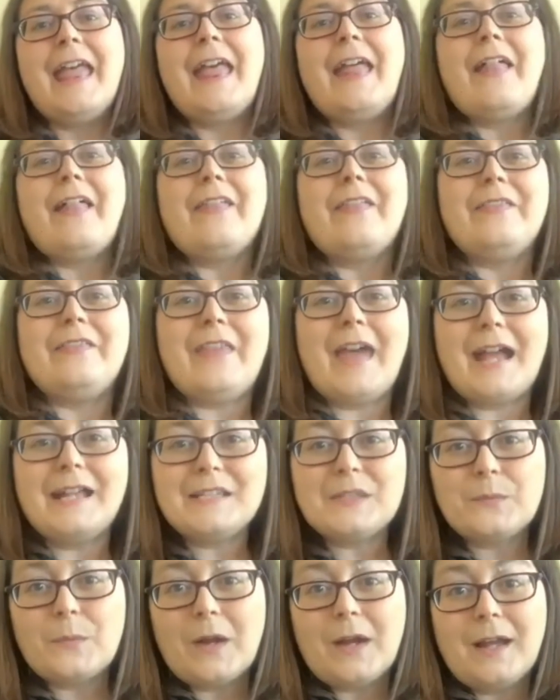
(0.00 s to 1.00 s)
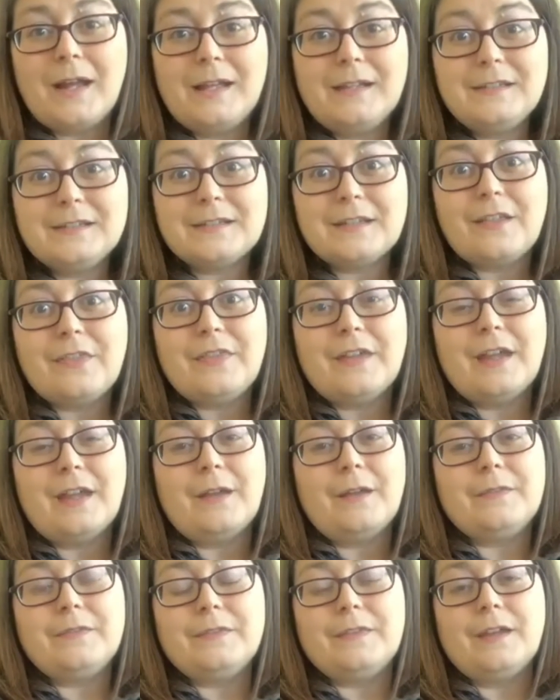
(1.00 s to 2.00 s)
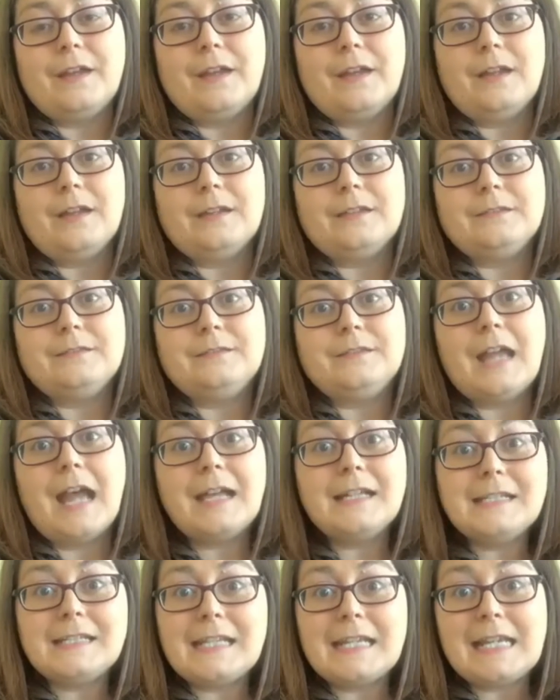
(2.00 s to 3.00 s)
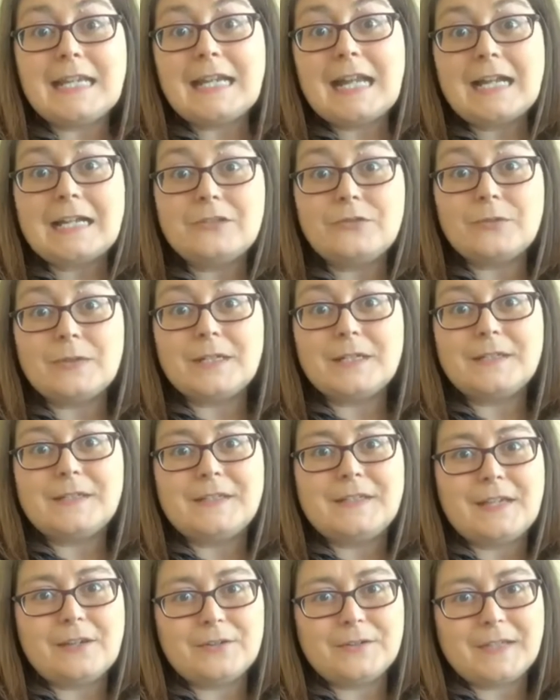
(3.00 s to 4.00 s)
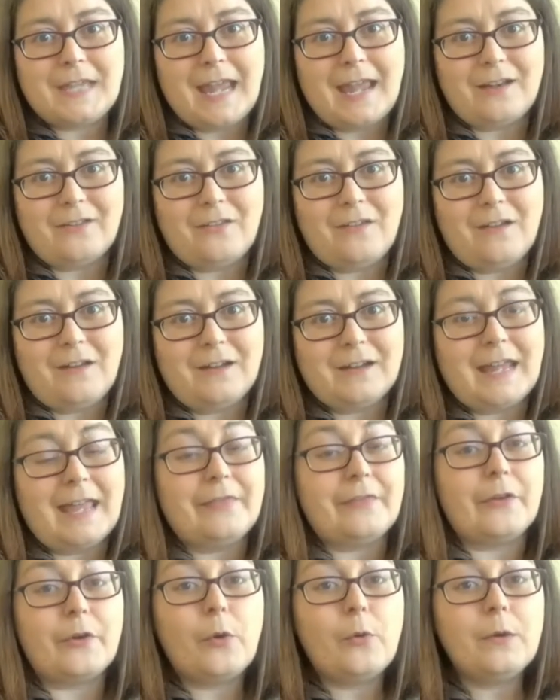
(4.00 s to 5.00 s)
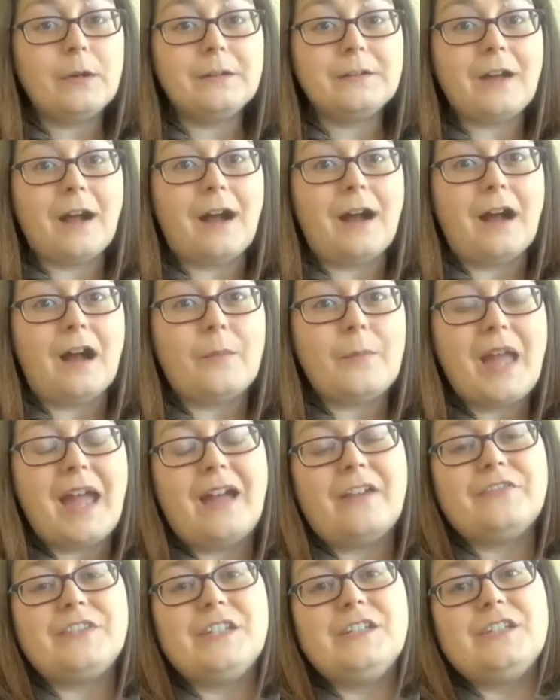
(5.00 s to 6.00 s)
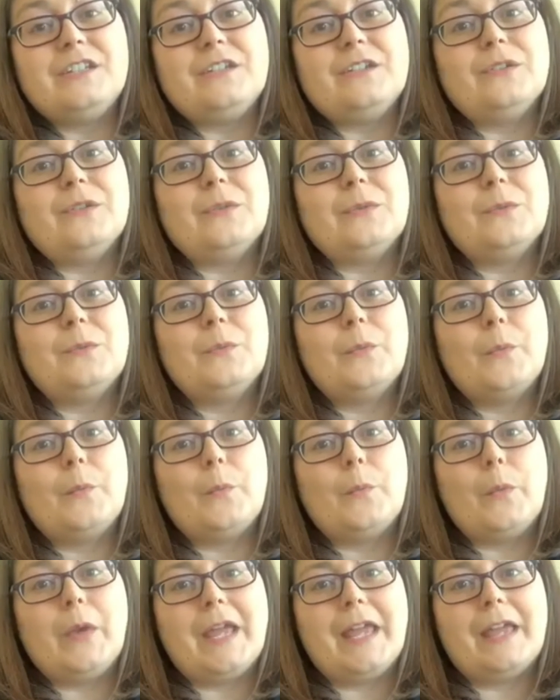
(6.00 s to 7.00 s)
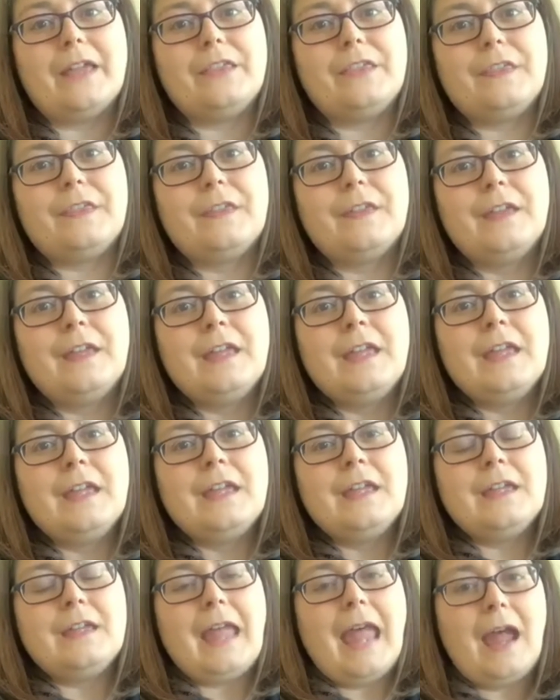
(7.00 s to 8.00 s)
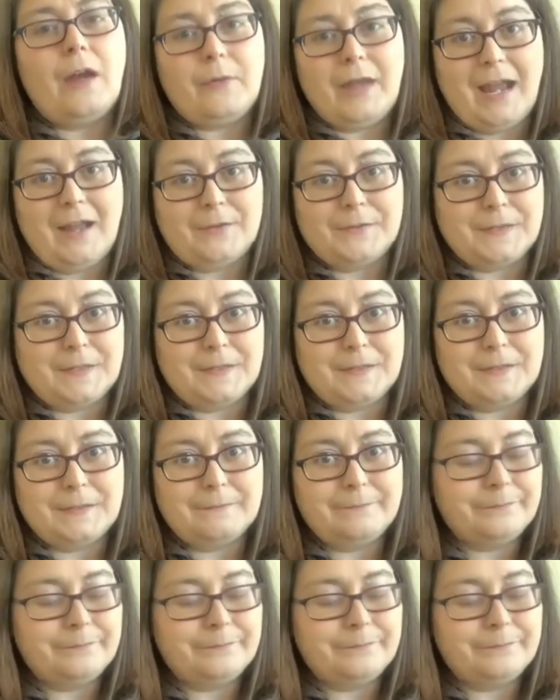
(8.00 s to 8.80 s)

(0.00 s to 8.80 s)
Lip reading: That's what the 1900 Sears catalog and the corn cob have to do with outhouses.